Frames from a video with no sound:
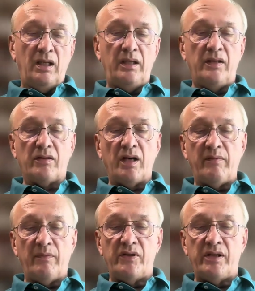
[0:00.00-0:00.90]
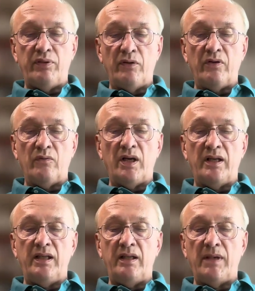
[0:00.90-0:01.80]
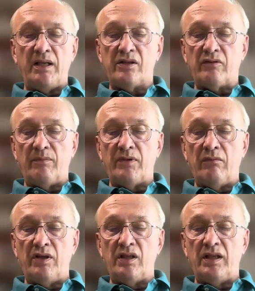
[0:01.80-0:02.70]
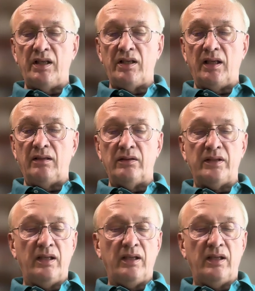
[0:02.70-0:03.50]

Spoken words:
He described the most important one in a manuscript originally entitled